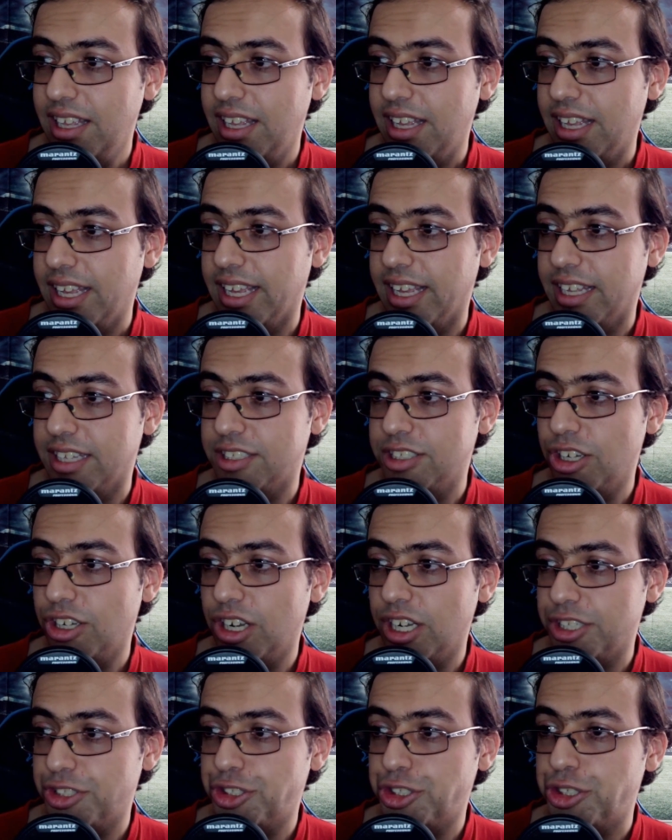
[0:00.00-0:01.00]
And
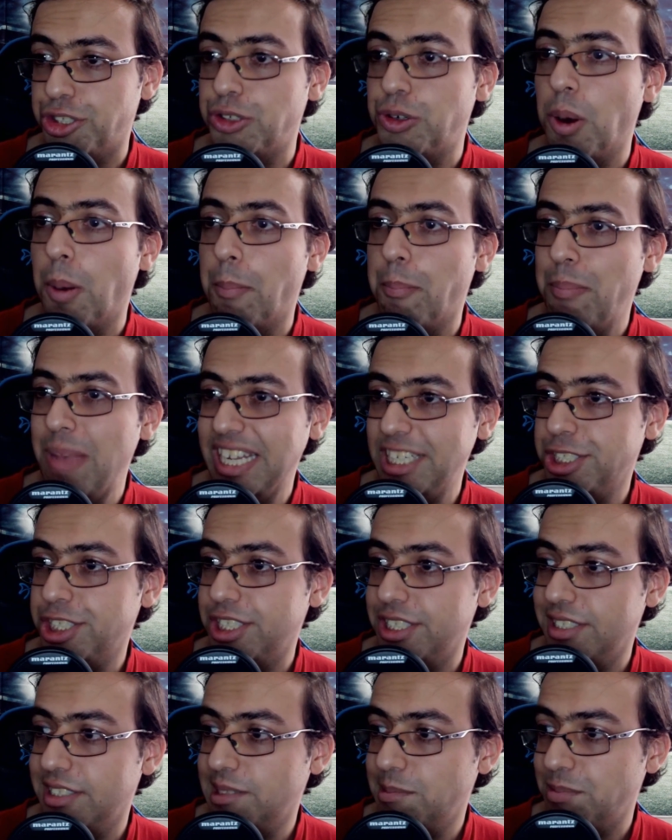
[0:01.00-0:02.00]
onto
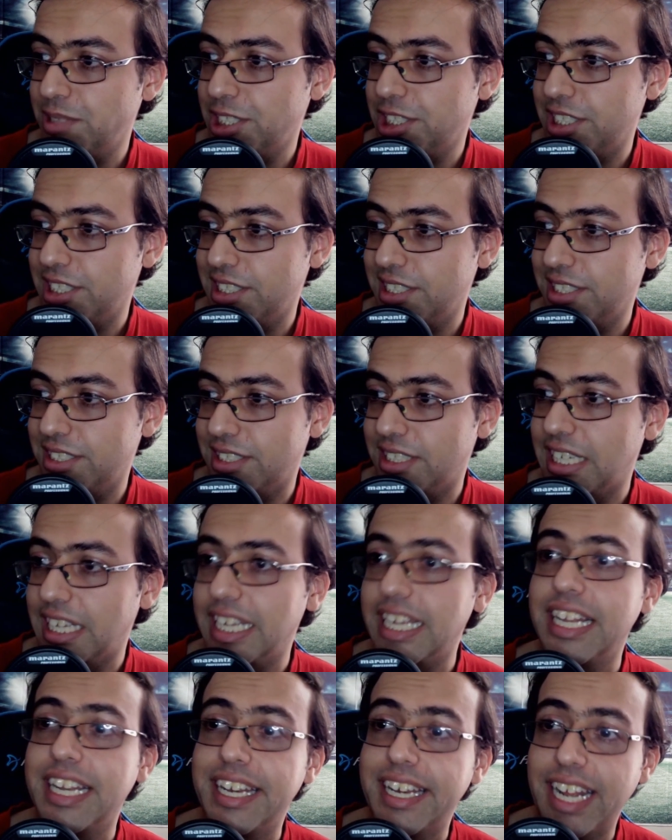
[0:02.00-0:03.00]
mentions, which is
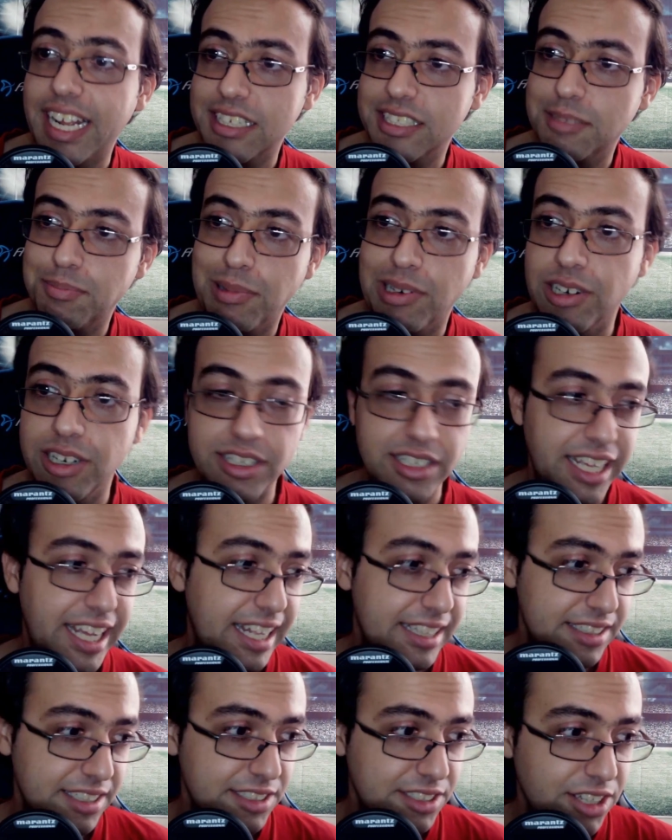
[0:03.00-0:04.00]
the next part
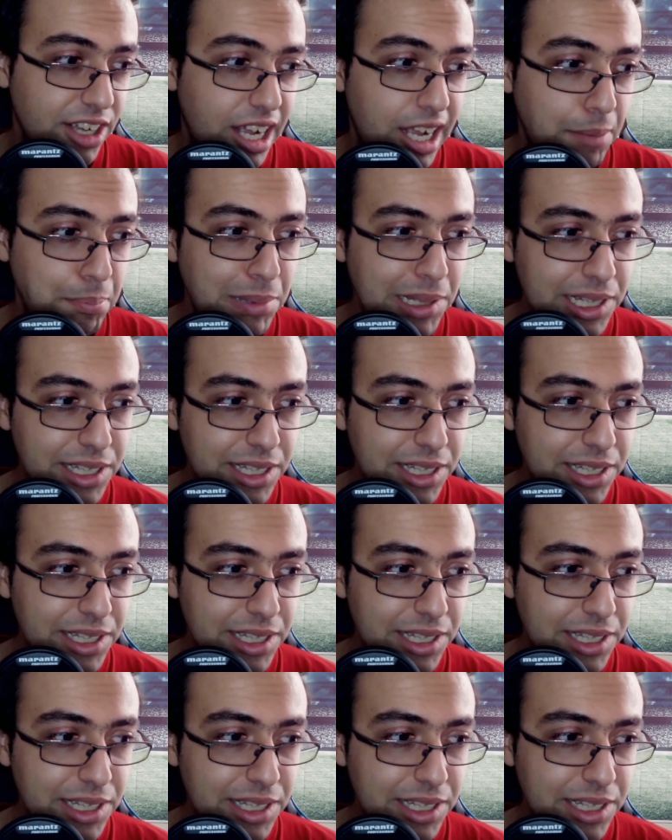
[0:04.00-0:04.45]
at the top.